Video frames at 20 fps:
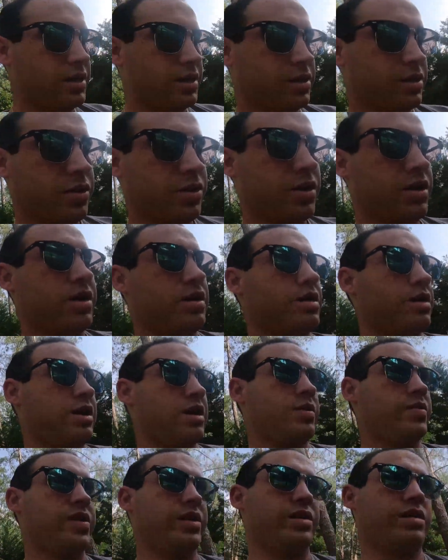So yeah,
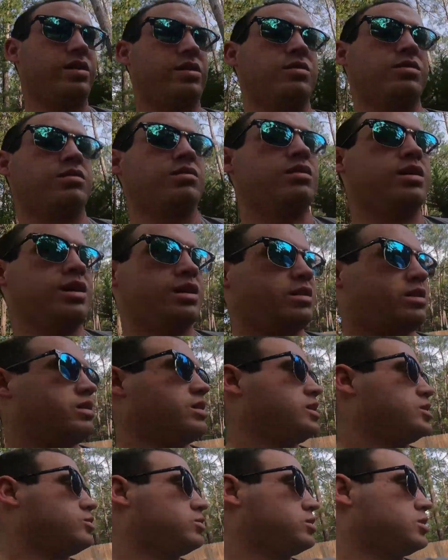I mean, other than that,
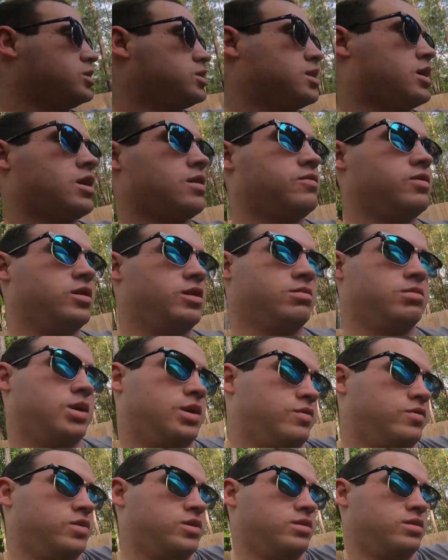this was just kind of an
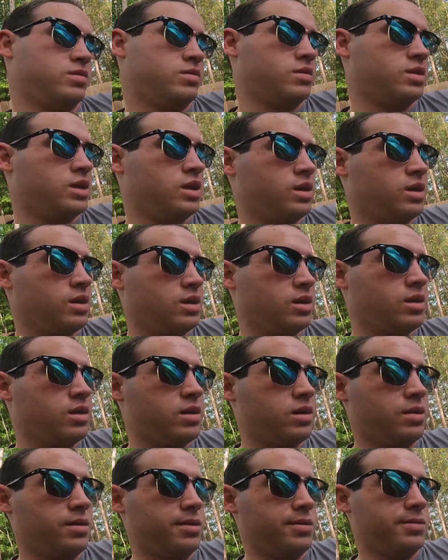update video.
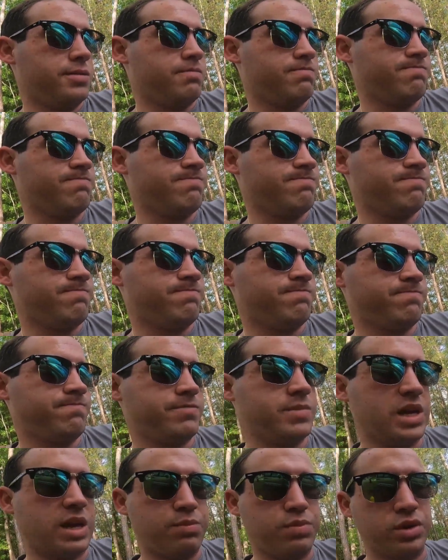
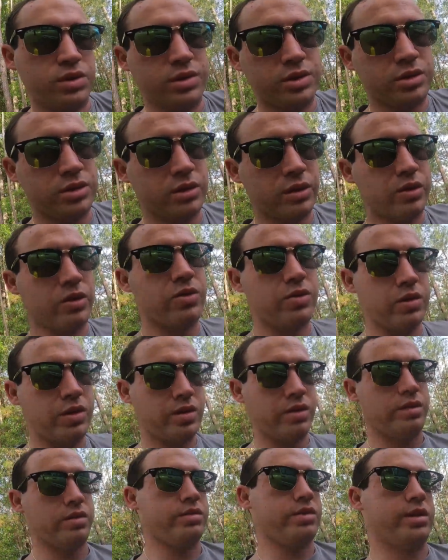I put this sticker on
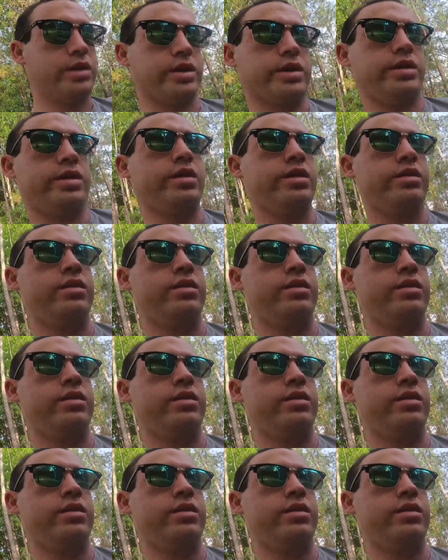here today.